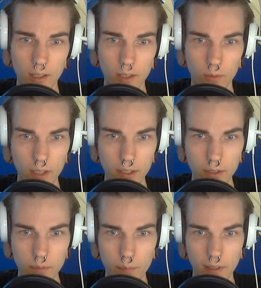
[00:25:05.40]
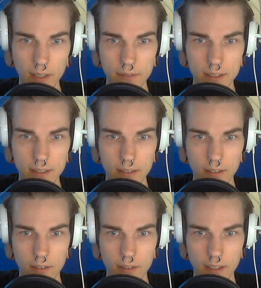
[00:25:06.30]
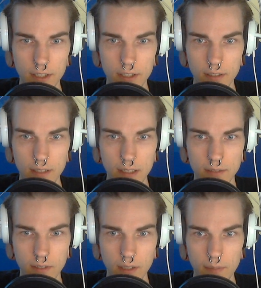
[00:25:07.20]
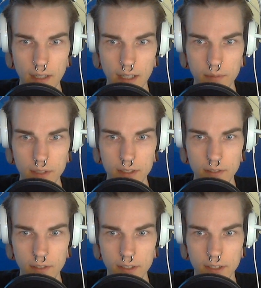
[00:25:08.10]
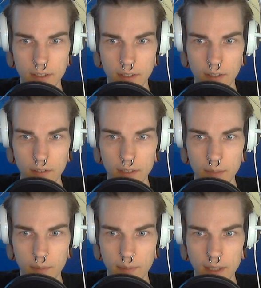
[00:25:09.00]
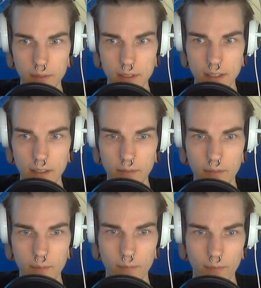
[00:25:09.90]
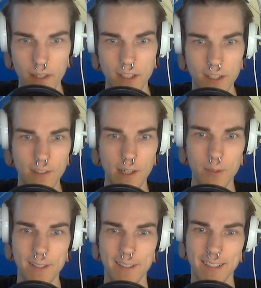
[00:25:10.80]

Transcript: What are your beliefs or religion? Doesn't really matter, I'm just curious to know. Keep on making bits, I love them. Thank you, I will.